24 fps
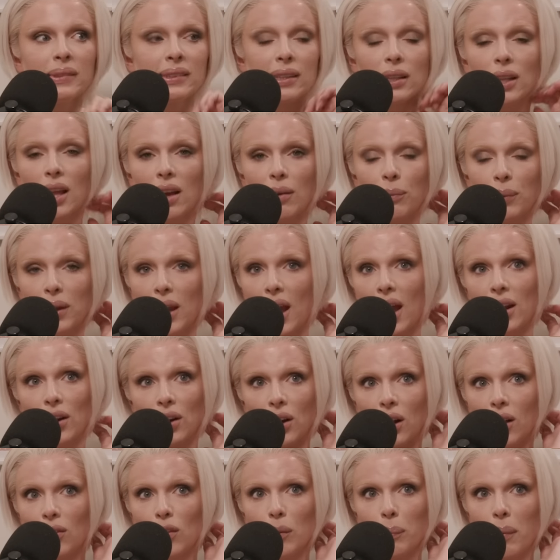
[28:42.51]
so lo- we had her
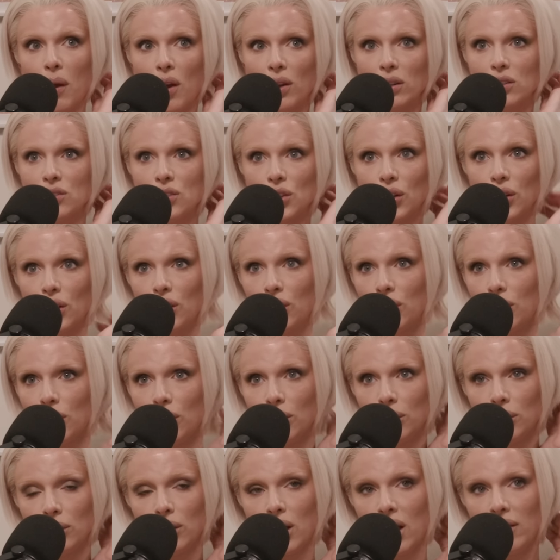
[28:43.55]
on the pod
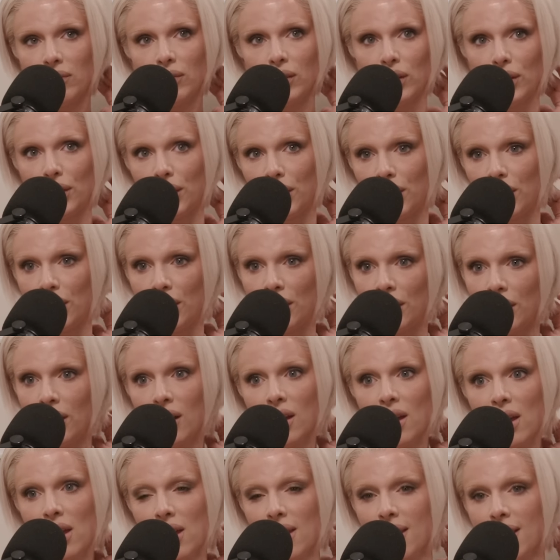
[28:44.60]
too. Love her.
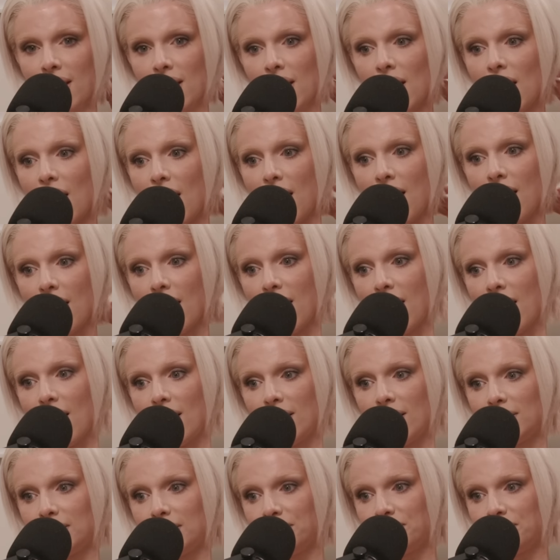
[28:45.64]

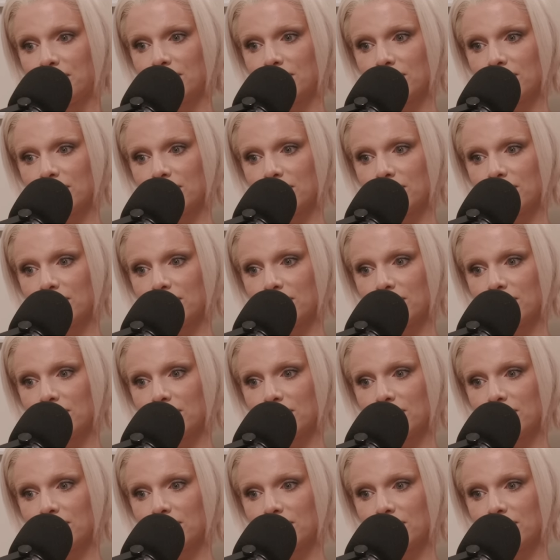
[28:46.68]
Um